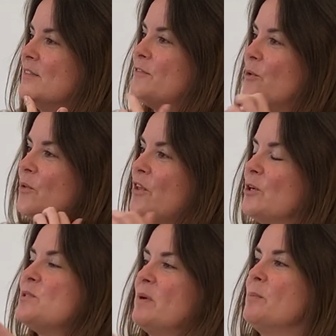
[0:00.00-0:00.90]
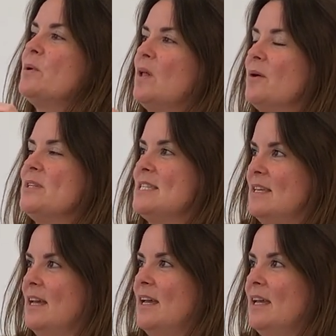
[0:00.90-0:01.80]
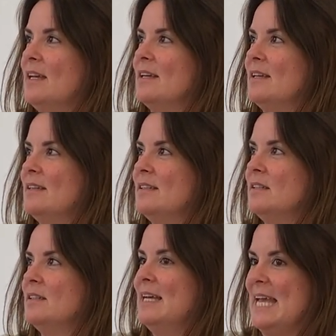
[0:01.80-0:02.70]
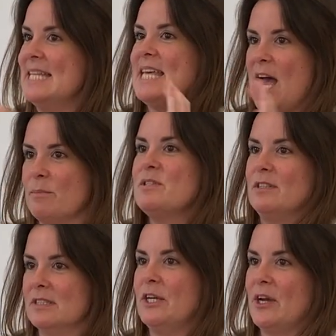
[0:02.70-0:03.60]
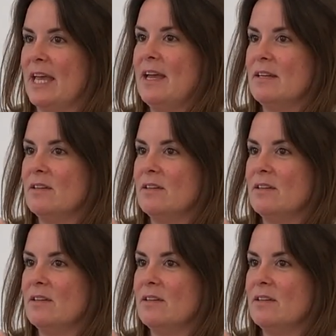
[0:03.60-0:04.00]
for those people, I would say it's absolutely okay